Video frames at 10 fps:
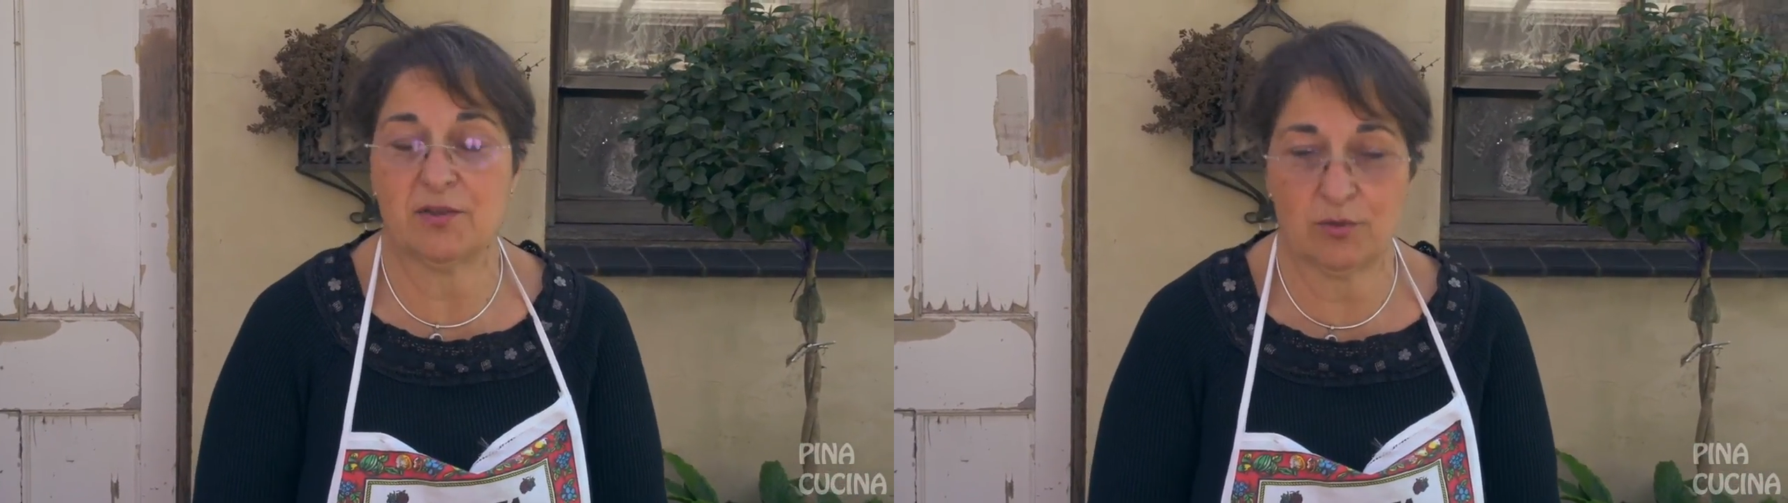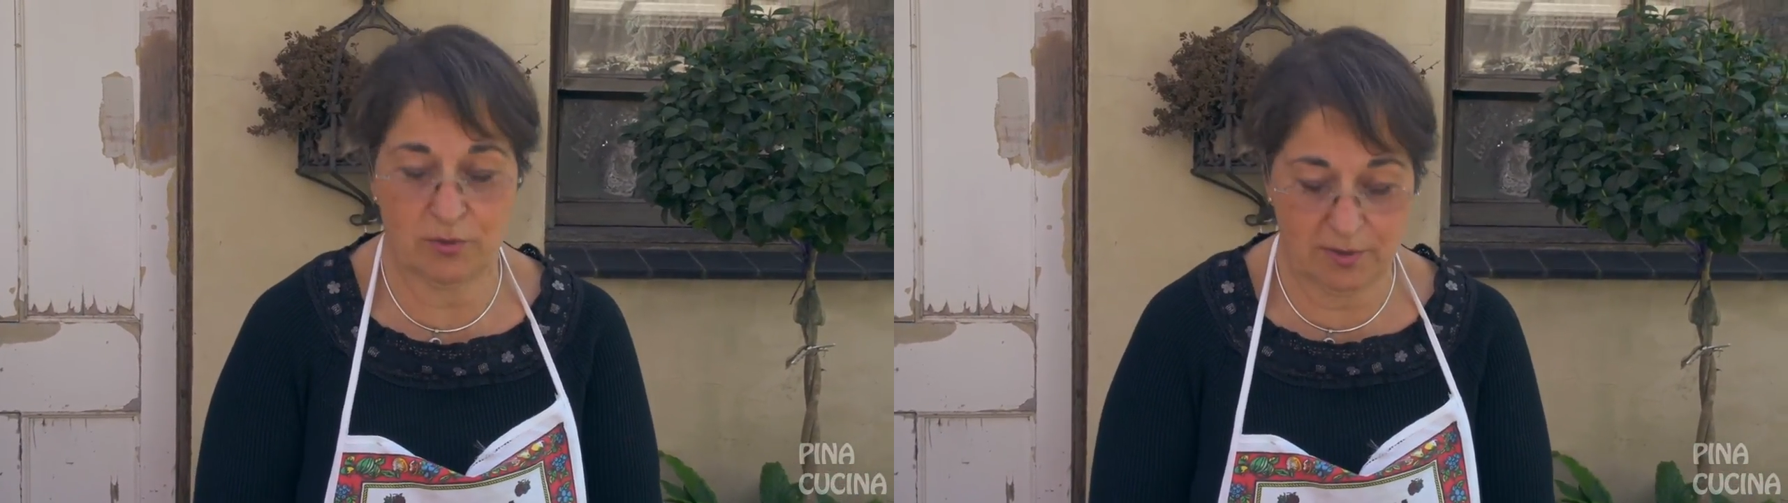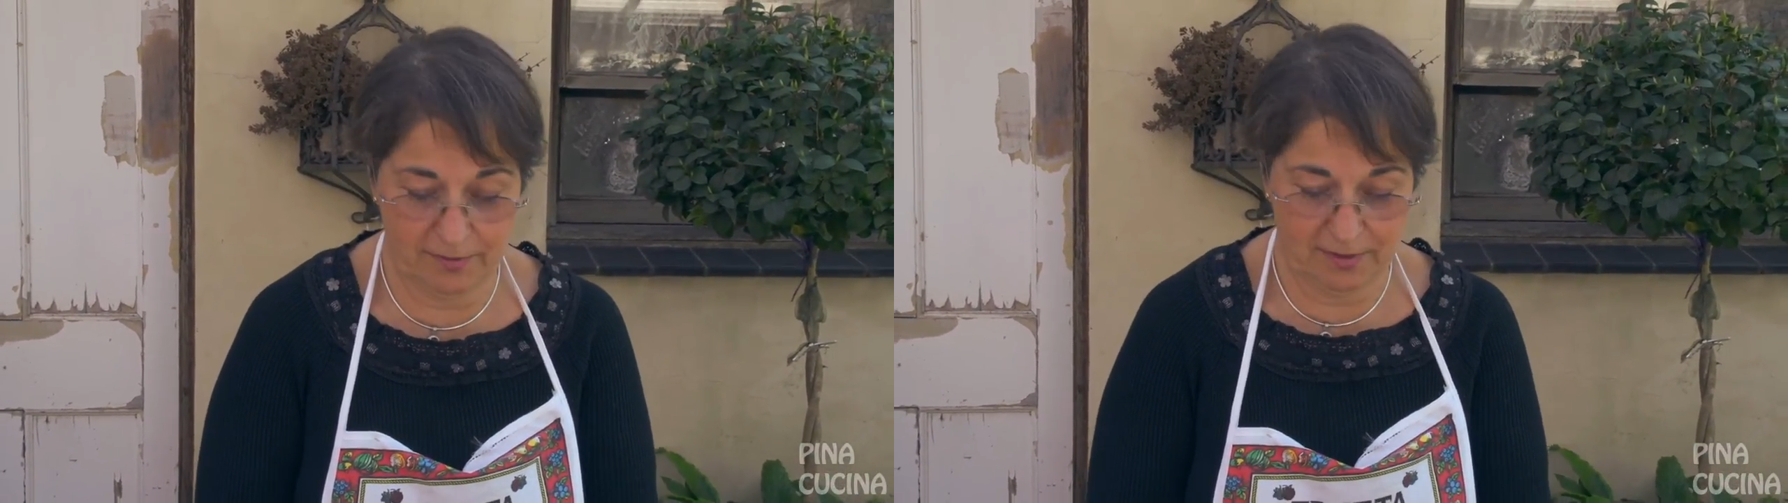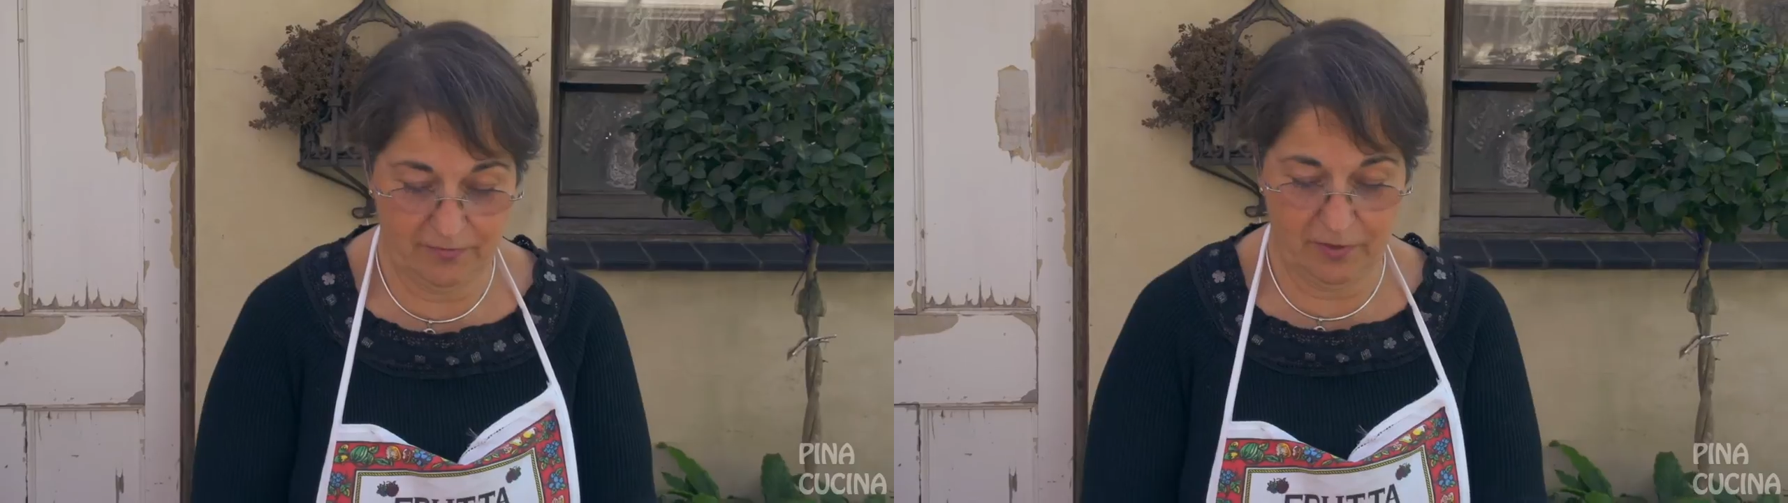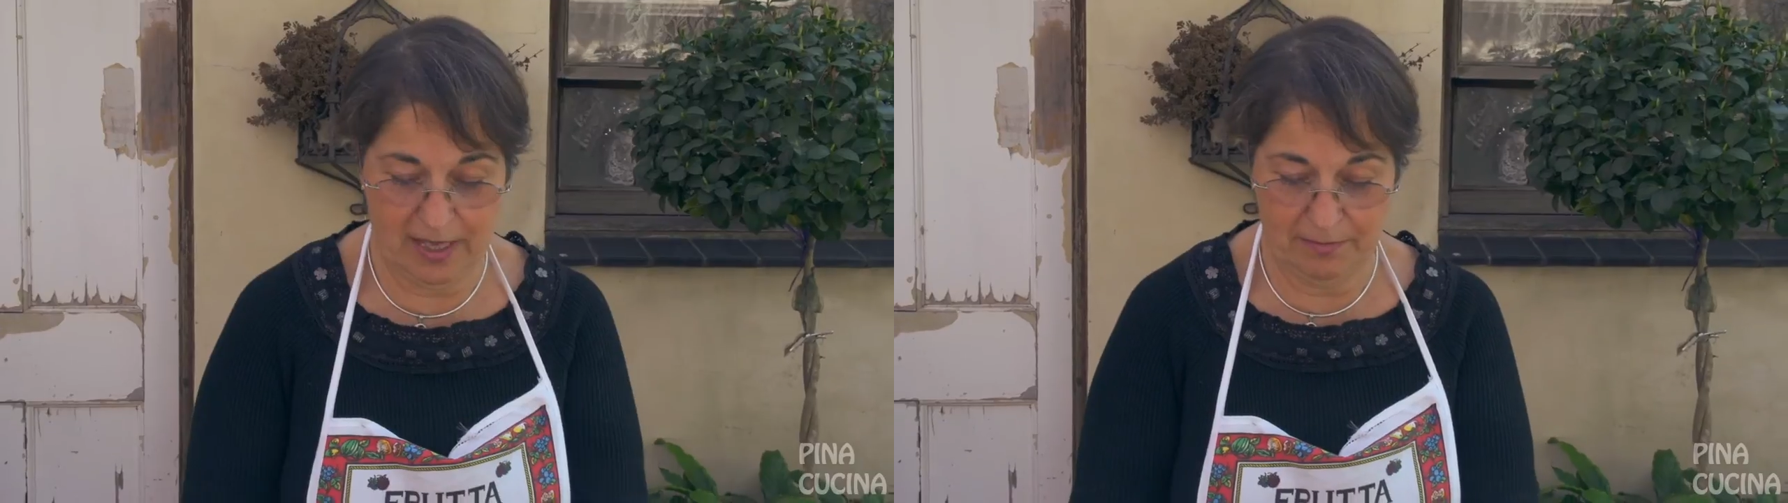sauce
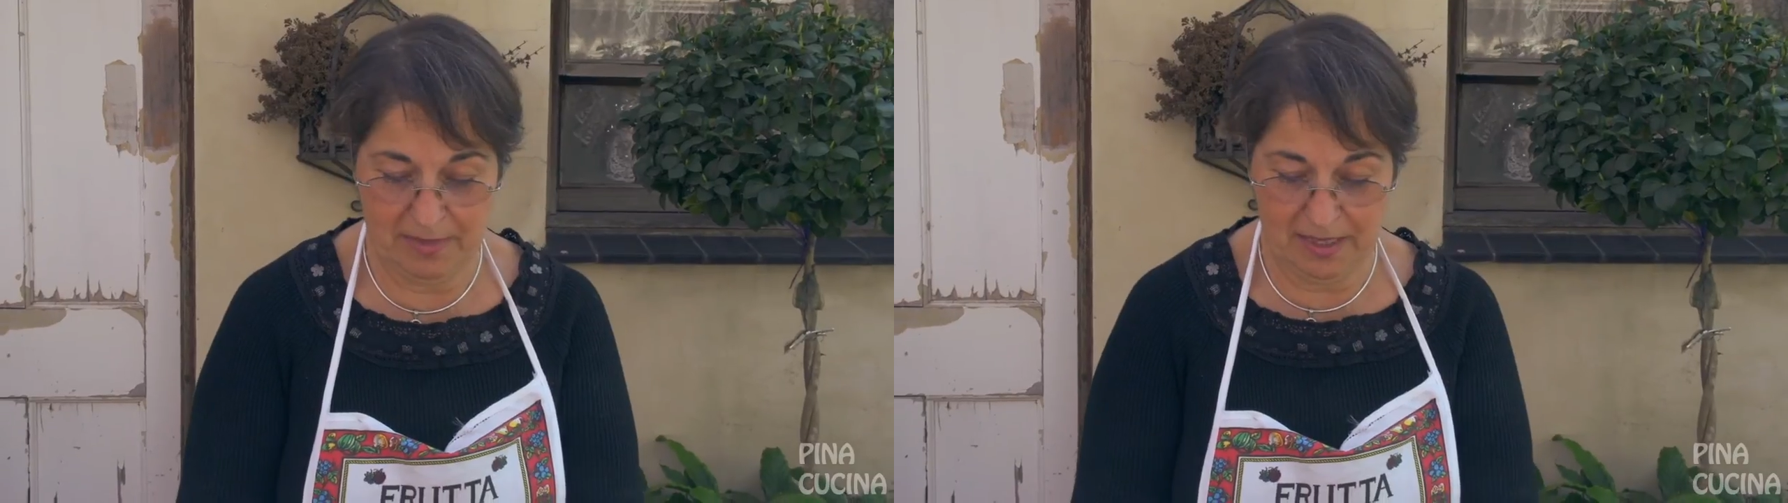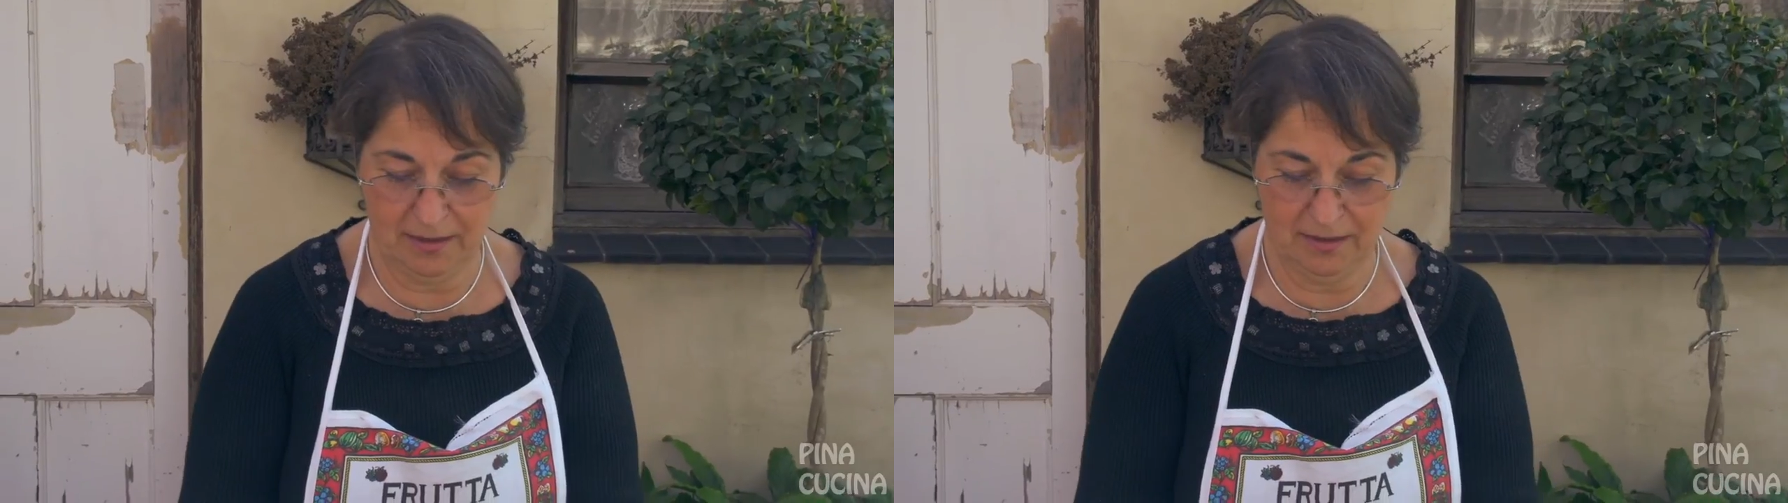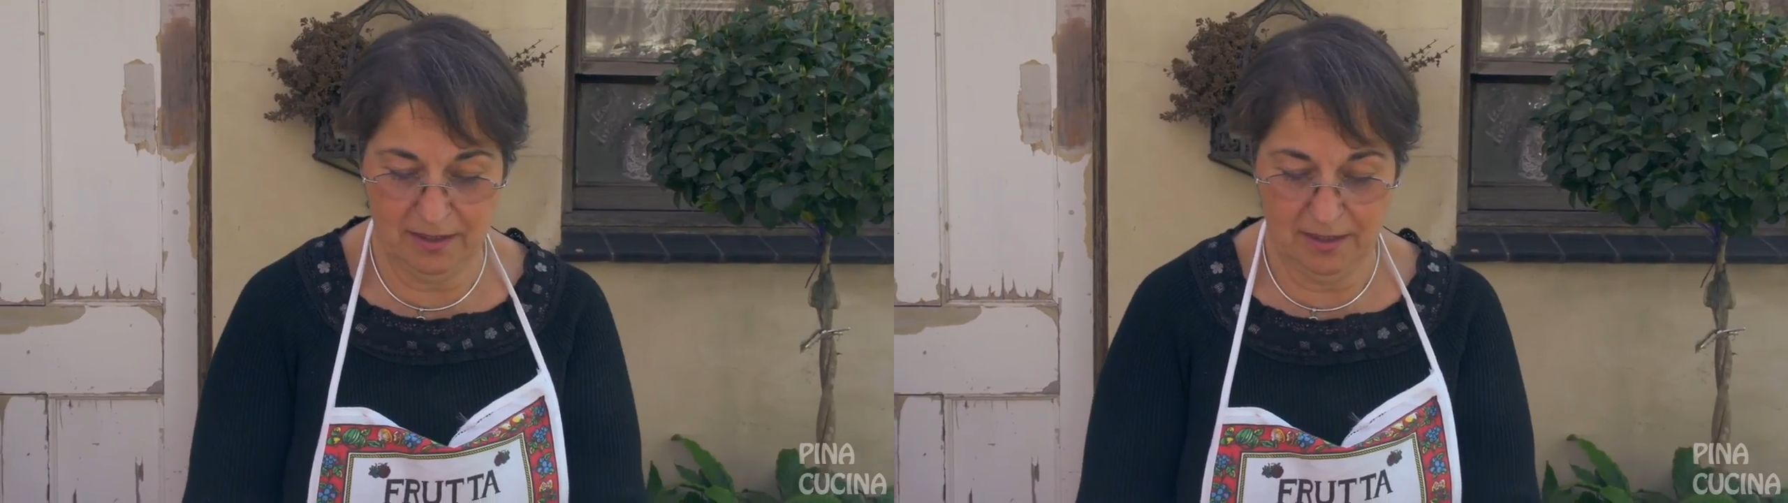for that matter.